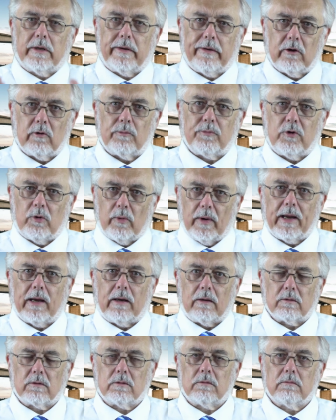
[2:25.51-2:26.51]
to help you
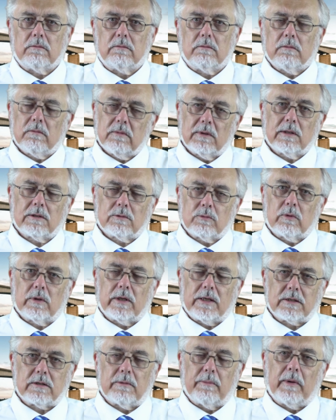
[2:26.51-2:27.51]
out. That's
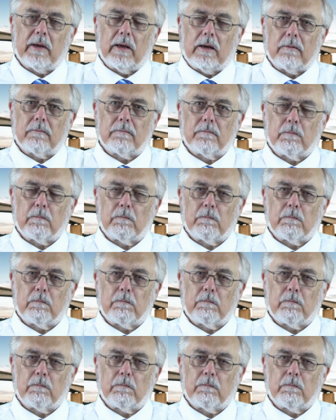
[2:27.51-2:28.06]
what it's about.